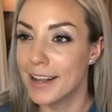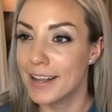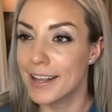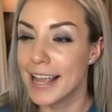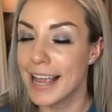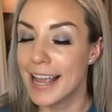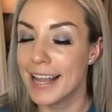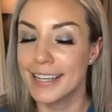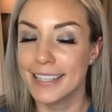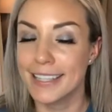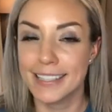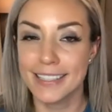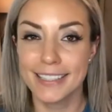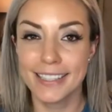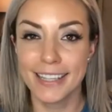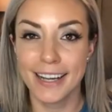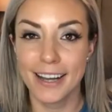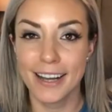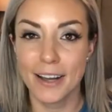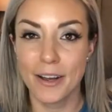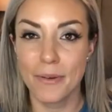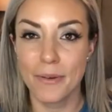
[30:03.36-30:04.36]
And
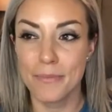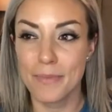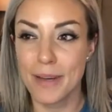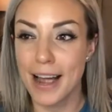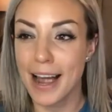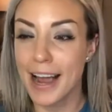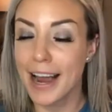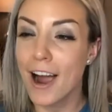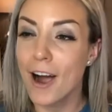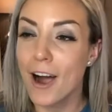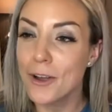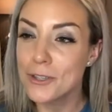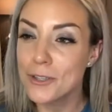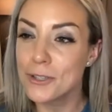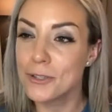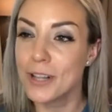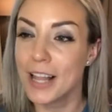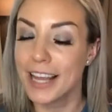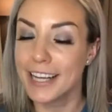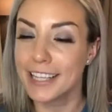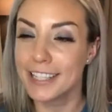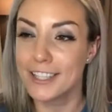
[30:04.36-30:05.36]
I also
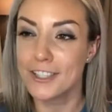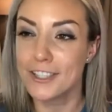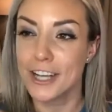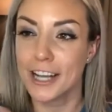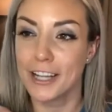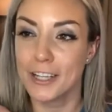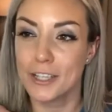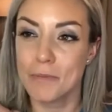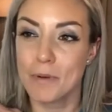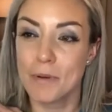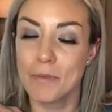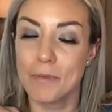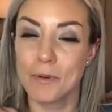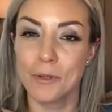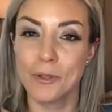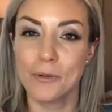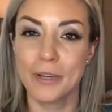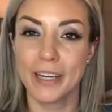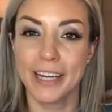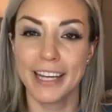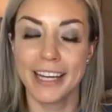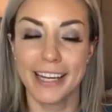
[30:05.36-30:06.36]
like to challenge people
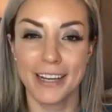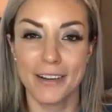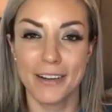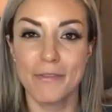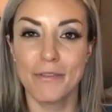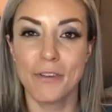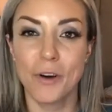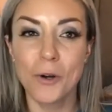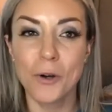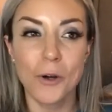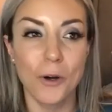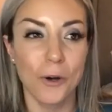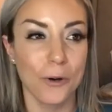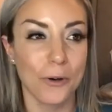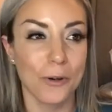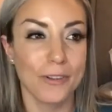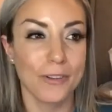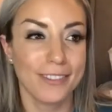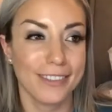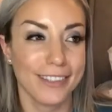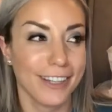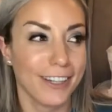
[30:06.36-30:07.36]
doing it in
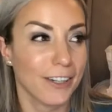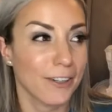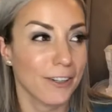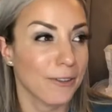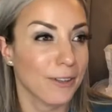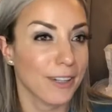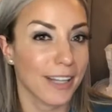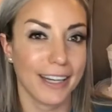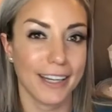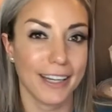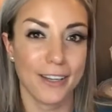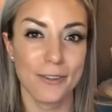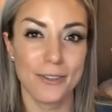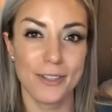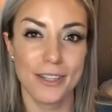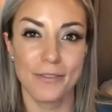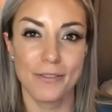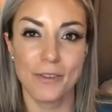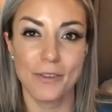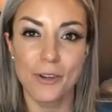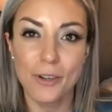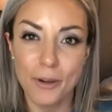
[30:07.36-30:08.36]
vocal, like
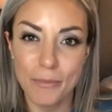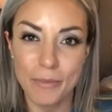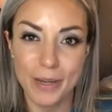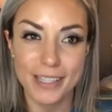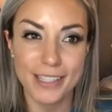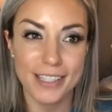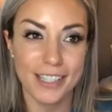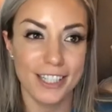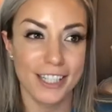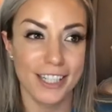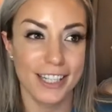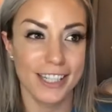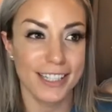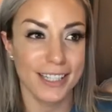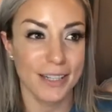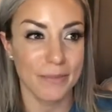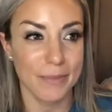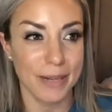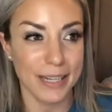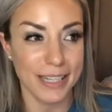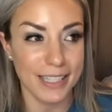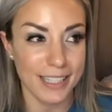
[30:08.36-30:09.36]
using vocal messages, and
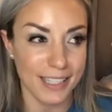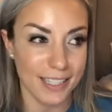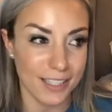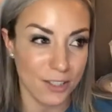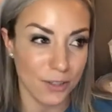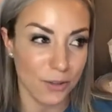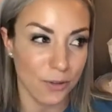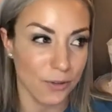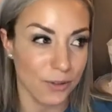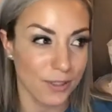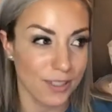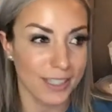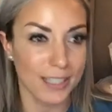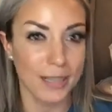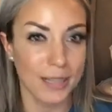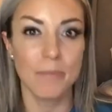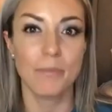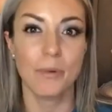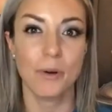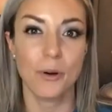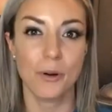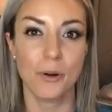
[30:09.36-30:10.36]
it makes it so
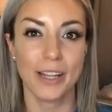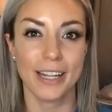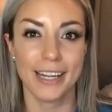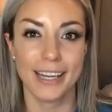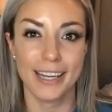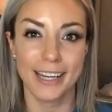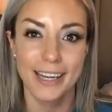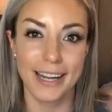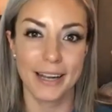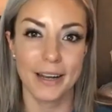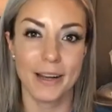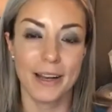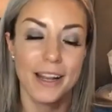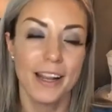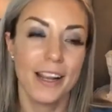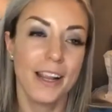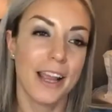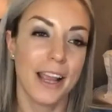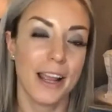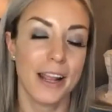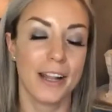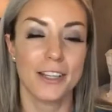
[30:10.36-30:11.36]
simple, and
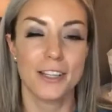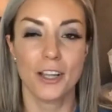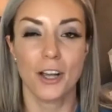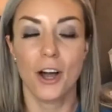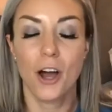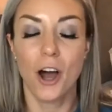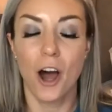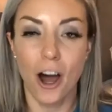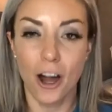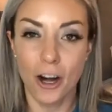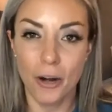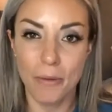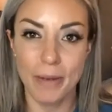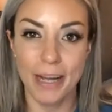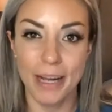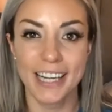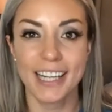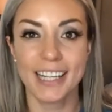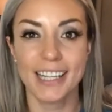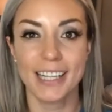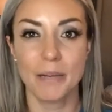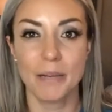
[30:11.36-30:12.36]
it's
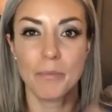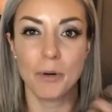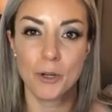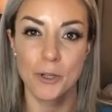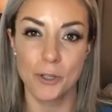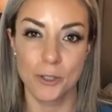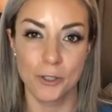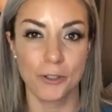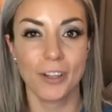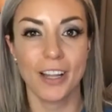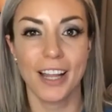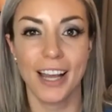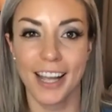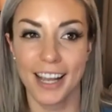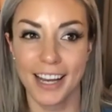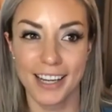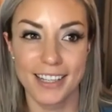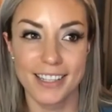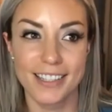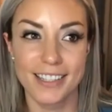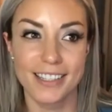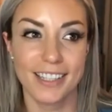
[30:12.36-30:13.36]
automatically
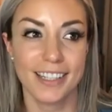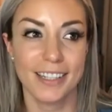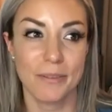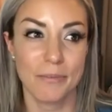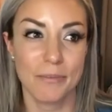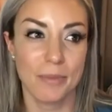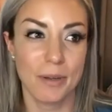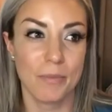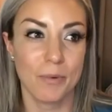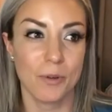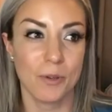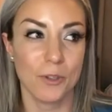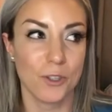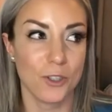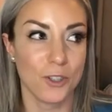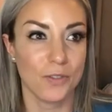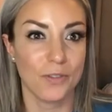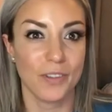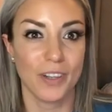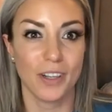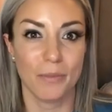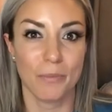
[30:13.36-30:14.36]
personalized, and people
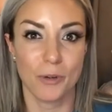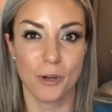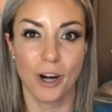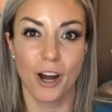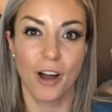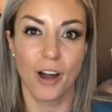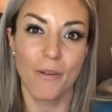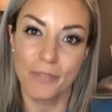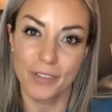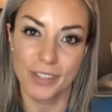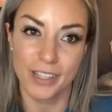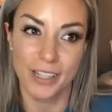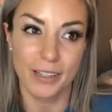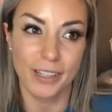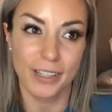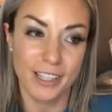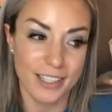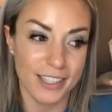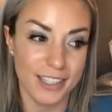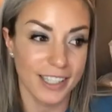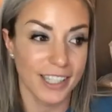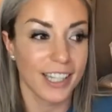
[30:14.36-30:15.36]
just feel more confident
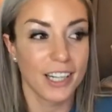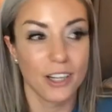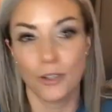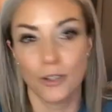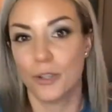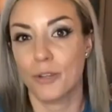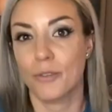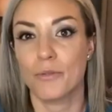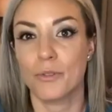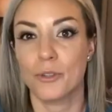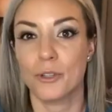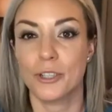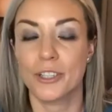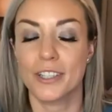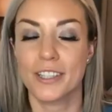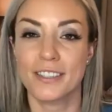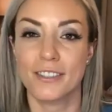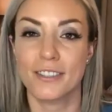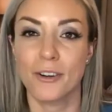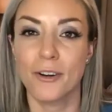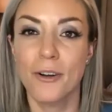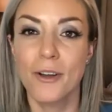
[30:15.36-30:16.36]
because they hear your voice.
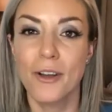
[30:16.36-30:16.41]
So